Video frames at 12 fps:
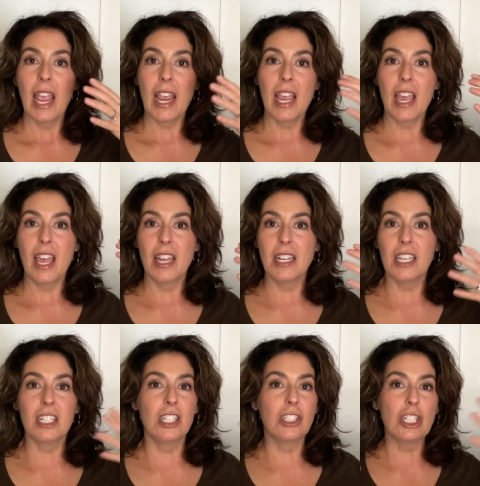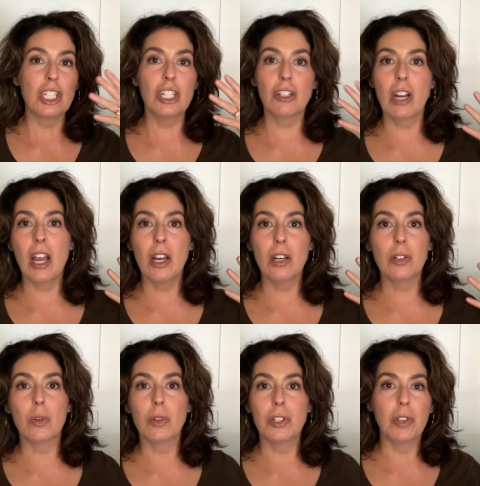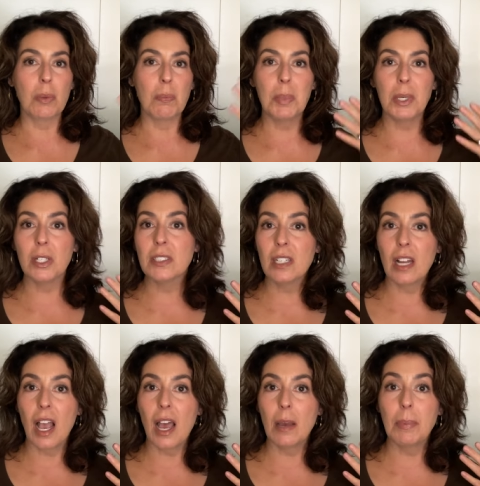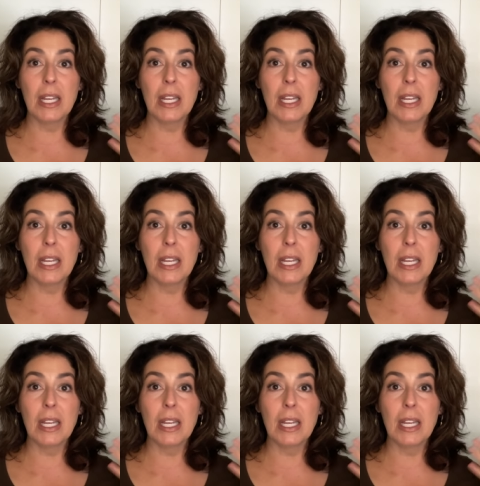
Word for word: and it can sheer out or you can build it up.